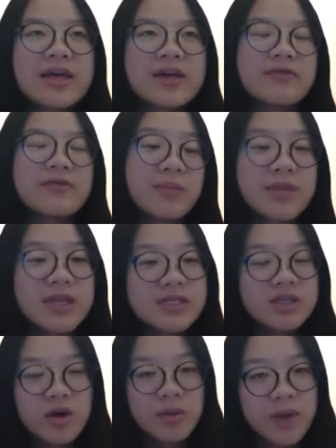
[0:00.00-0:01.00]
from
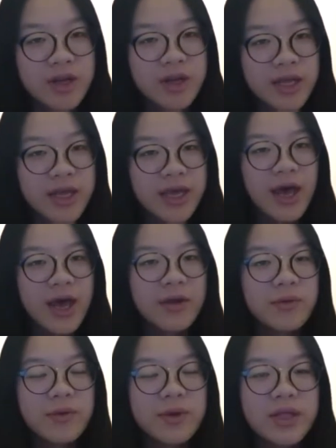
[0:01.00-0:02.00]
this community, I
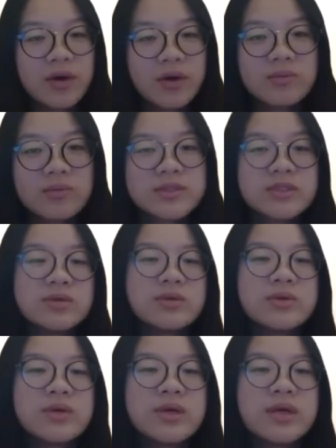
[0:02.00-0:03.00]
really hope
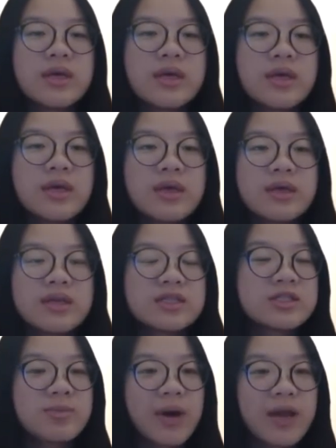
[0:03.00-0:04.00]
to
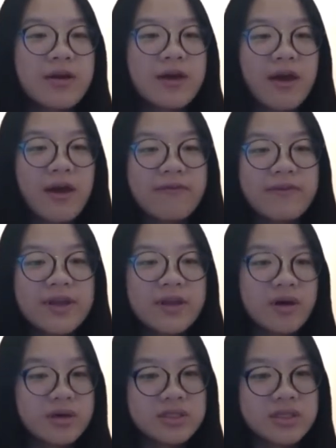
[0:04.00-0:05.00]
inspire every
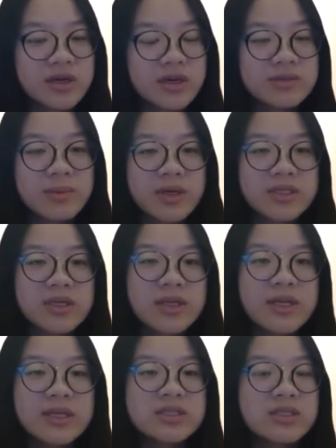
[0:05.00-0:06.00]
youngster,
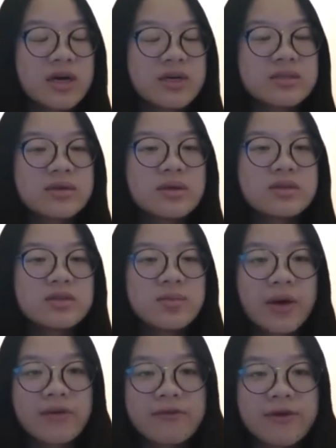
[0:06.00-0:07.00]
especially start to
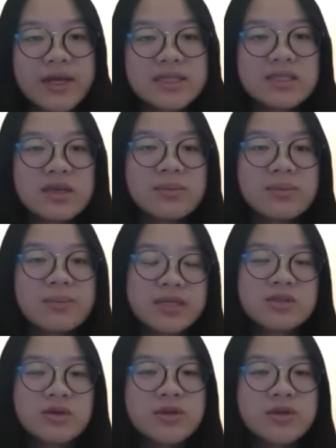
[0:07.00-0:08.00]
my friends in my
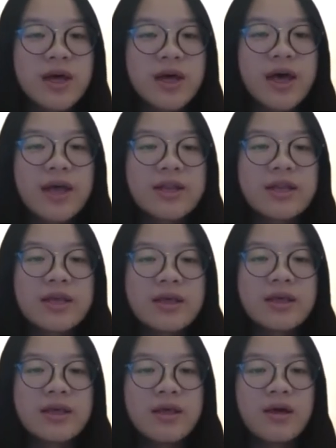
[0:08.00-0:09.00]
school, and
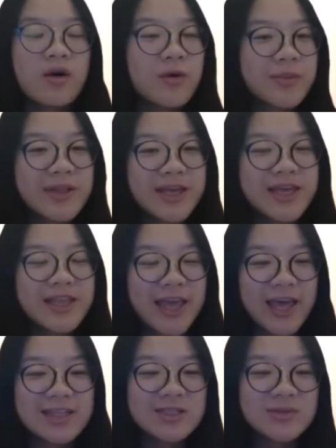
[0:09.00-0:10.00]
hopefully it
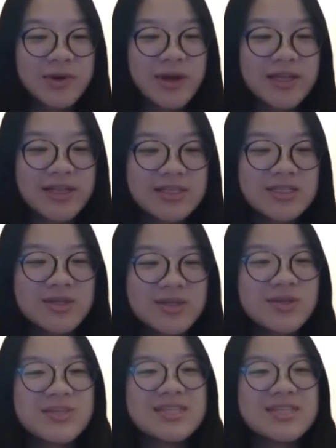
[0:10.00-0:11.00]
can spread
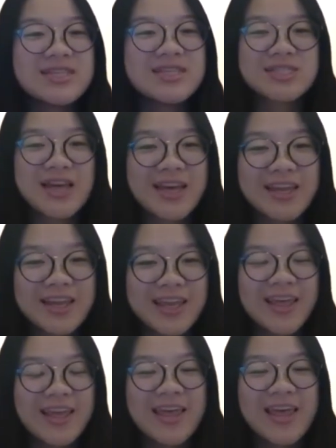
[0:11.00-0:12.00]
into the
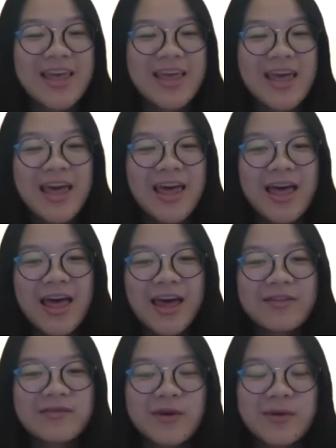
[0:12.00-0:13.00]
society.
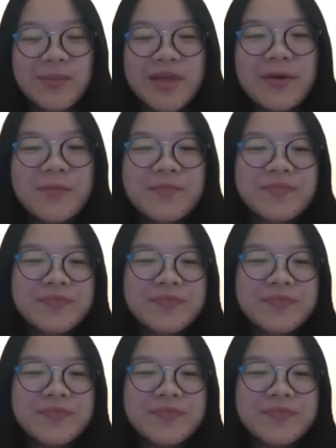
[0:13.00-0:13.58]
And for me,